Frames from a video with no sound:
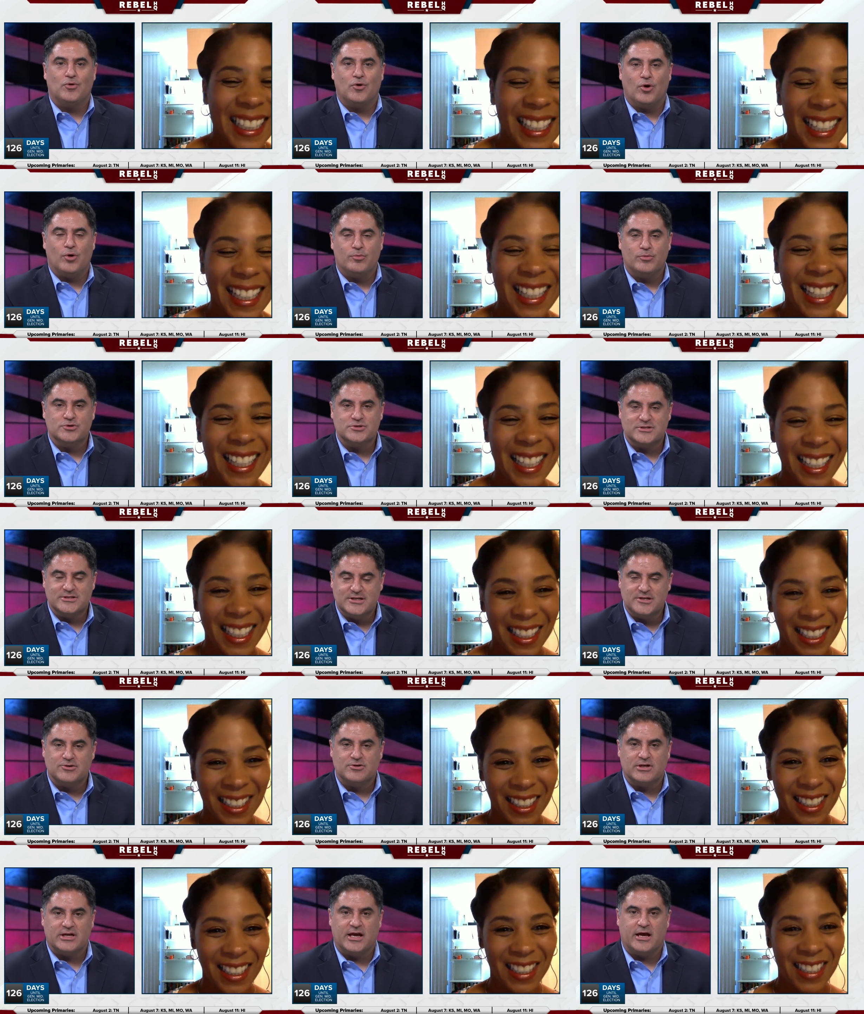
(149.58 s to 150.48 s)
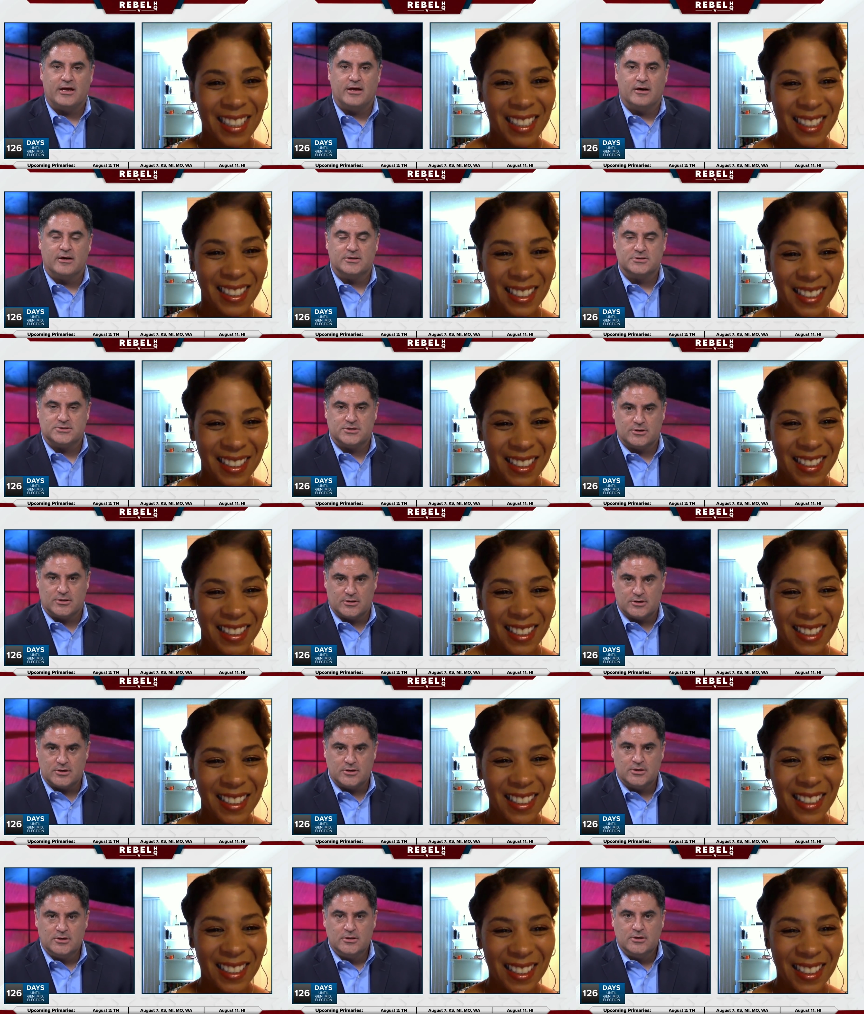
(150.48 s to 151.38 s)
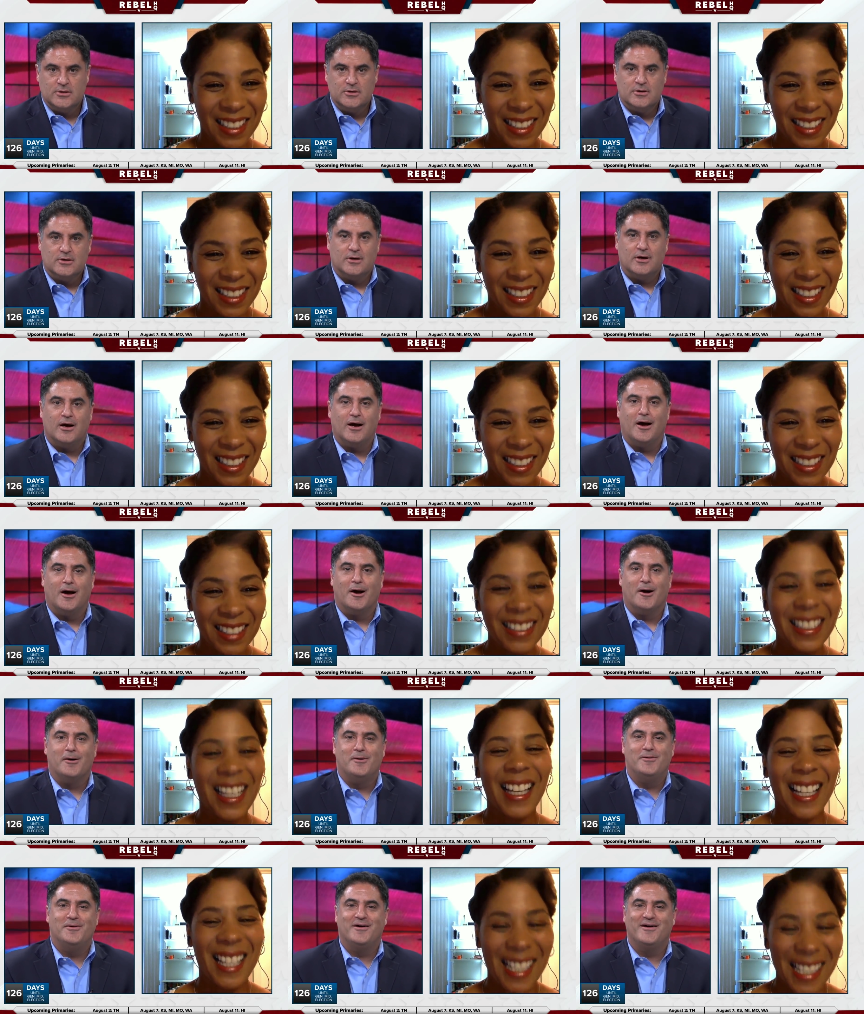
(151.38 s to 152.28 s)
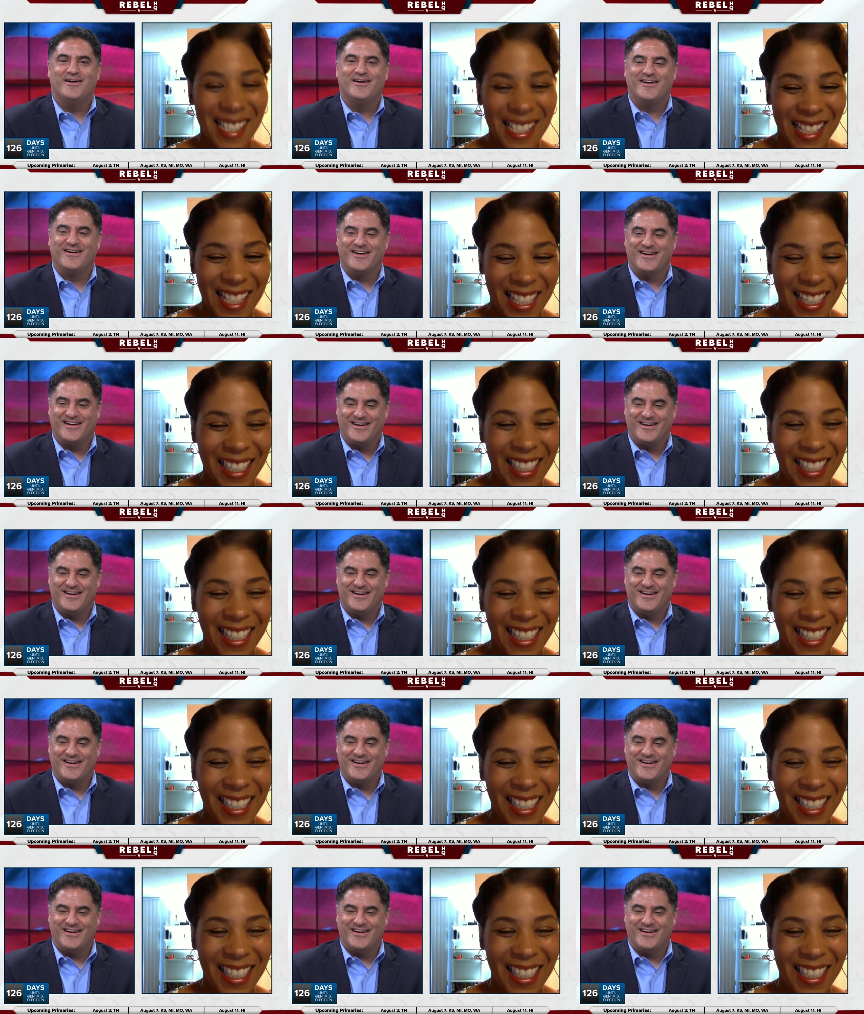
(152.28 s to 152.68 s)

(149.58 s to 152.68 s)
Speaker 1: are almost literally a young Turk. Uh, yes.